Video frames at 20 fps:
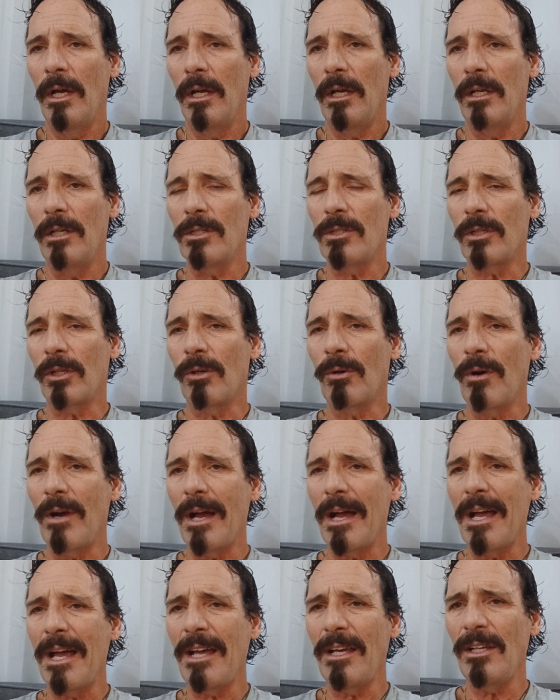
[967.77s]
It's a
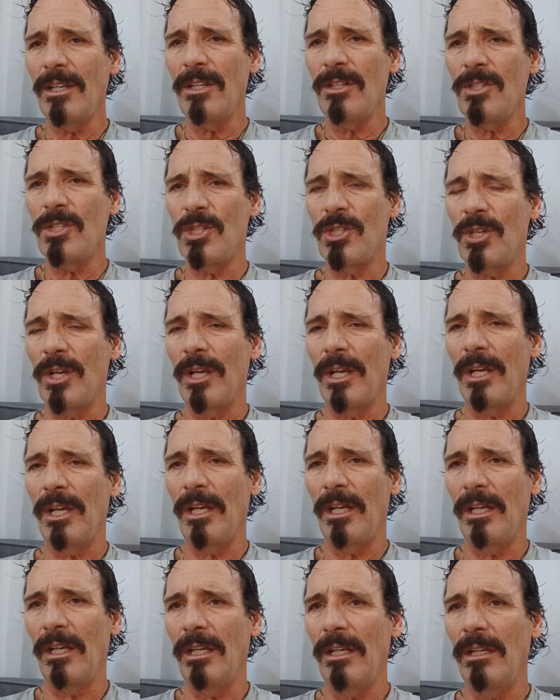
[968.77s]
crying
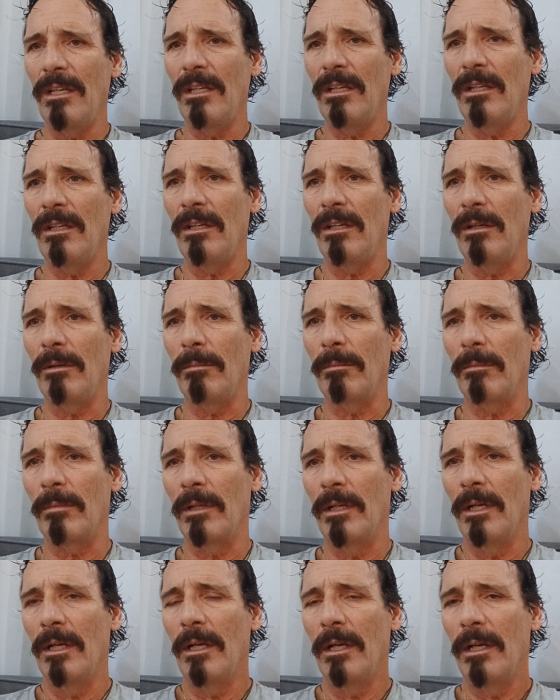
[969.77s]
shame.
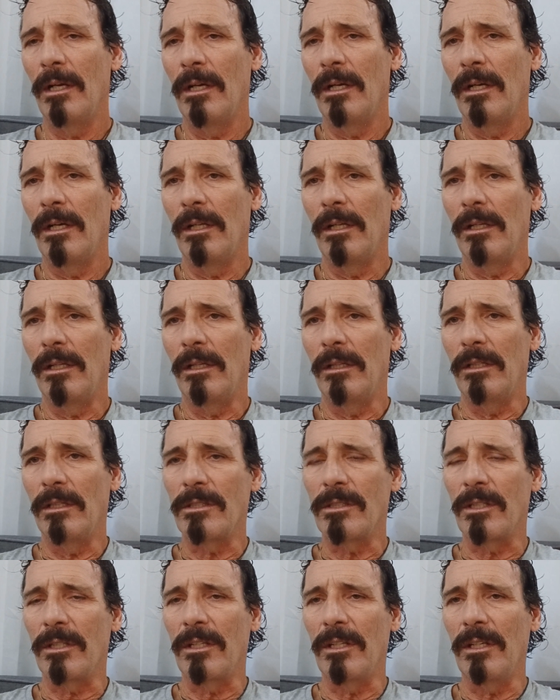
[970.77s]

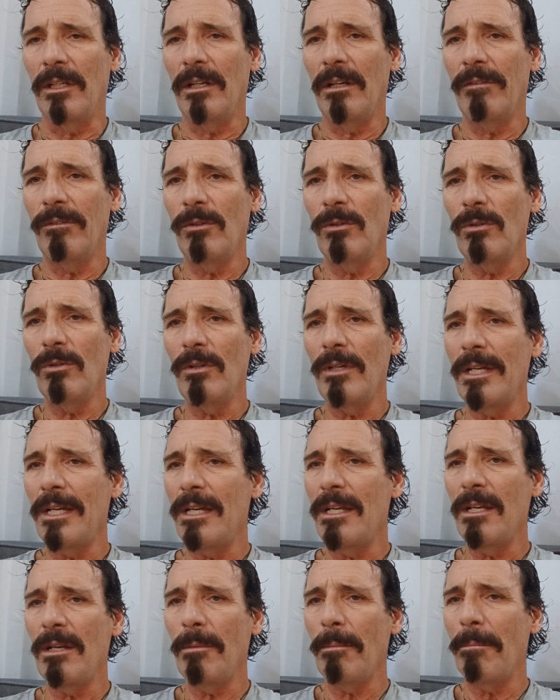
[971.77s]
There's a devil
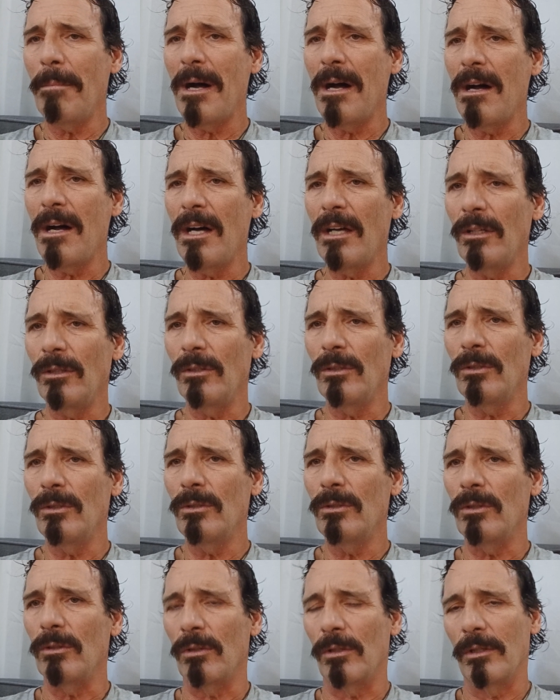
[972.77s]
in the
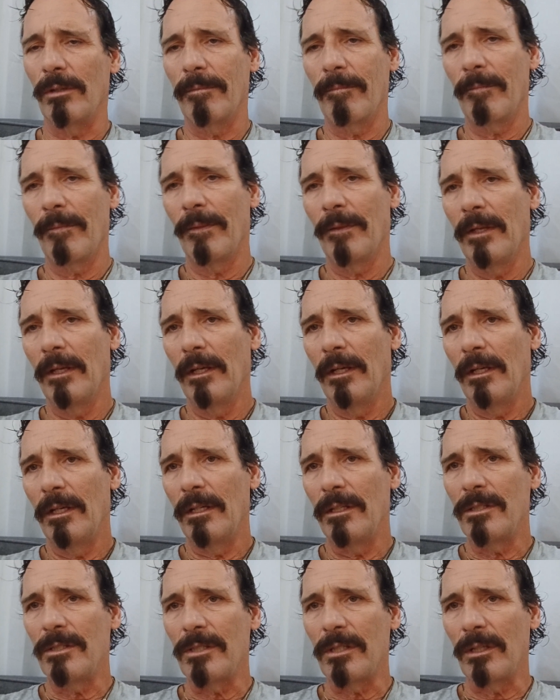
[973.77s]
bottle.
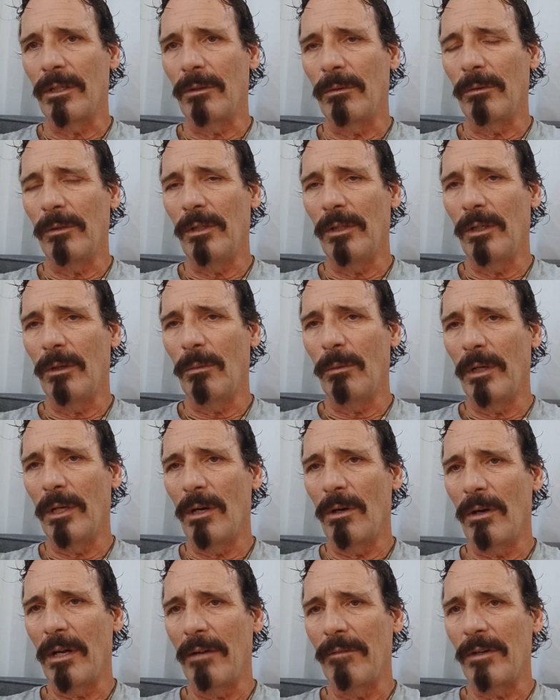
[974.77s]
So, you know, we
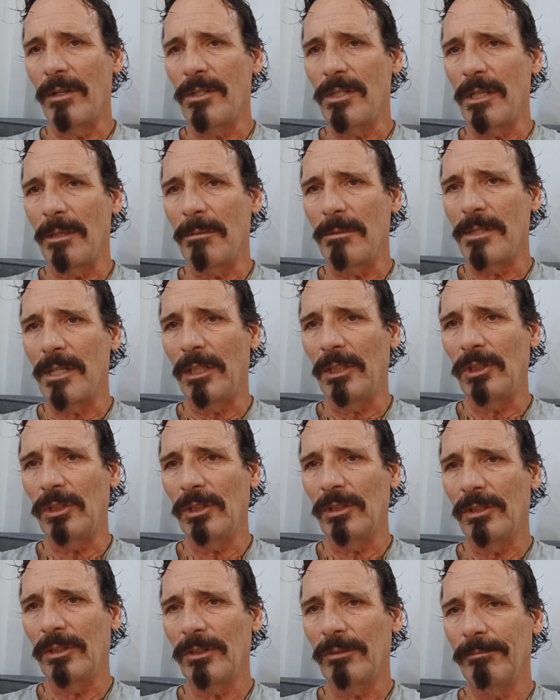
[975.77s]
all have our
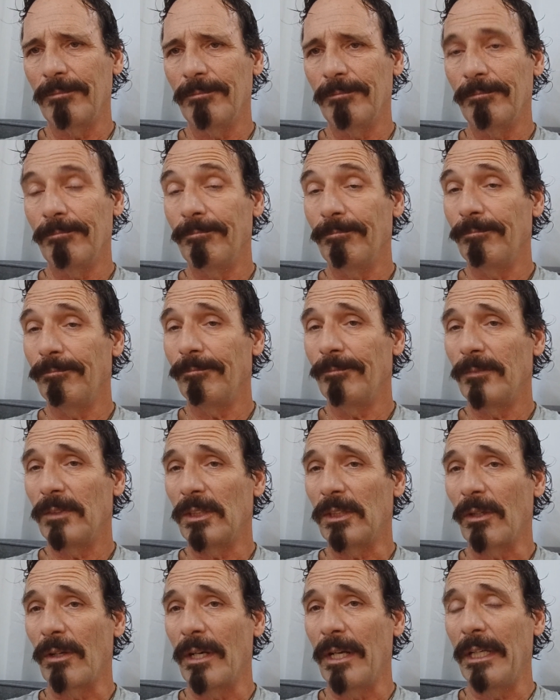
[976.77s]
temptations.
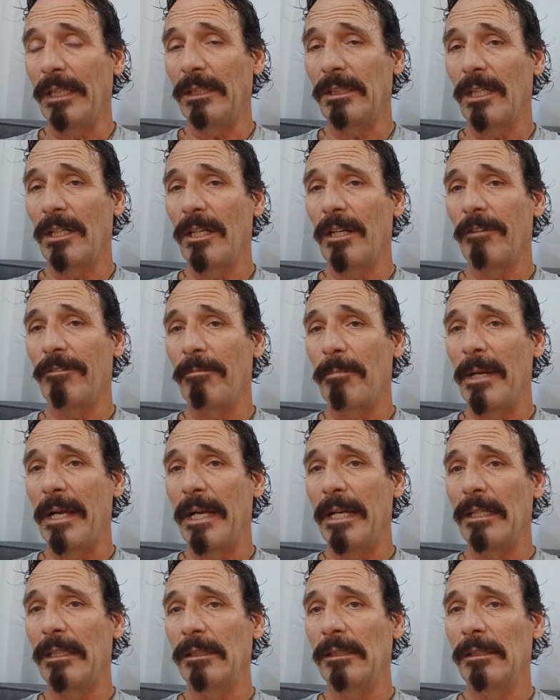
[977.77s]
So hang tough,
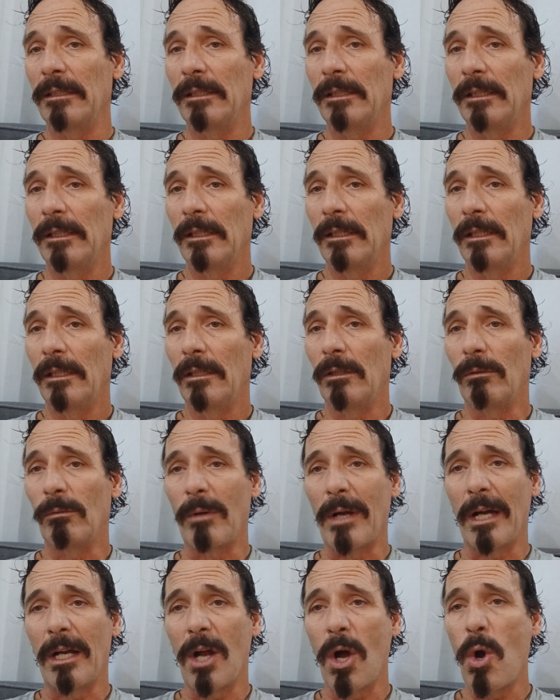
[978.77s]
man.
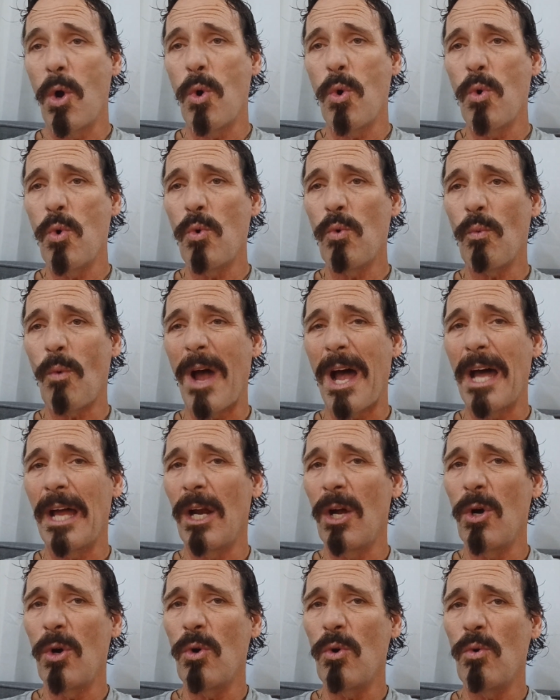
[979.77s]
Right on, right
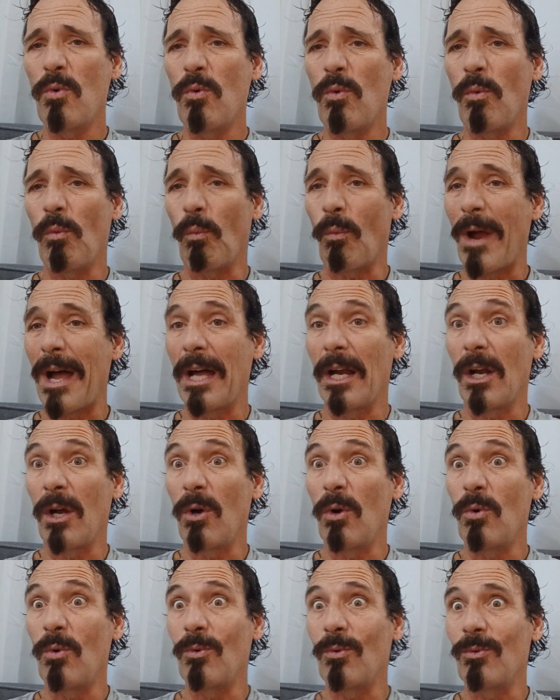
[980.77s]
on, right
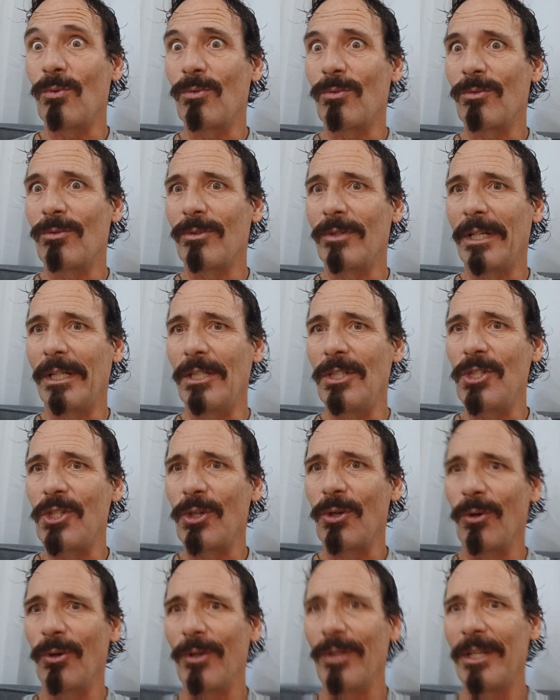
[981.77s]
on.
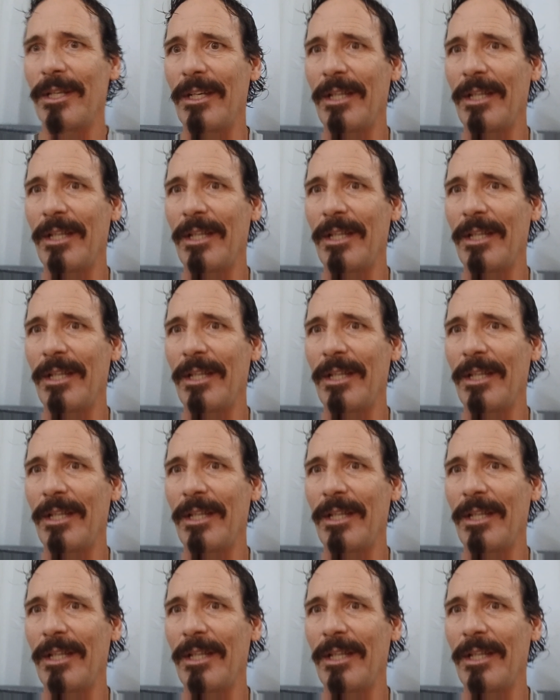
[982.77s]
Enjoy the